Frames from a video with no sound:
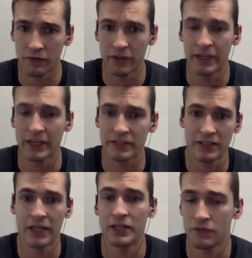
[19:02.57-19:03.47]
the next
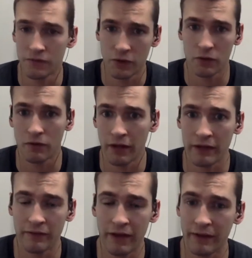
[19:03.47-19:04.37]
stage of your
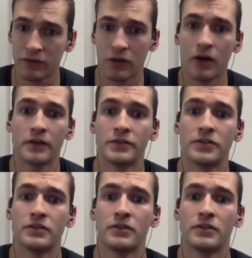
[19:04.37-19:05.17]
life after college?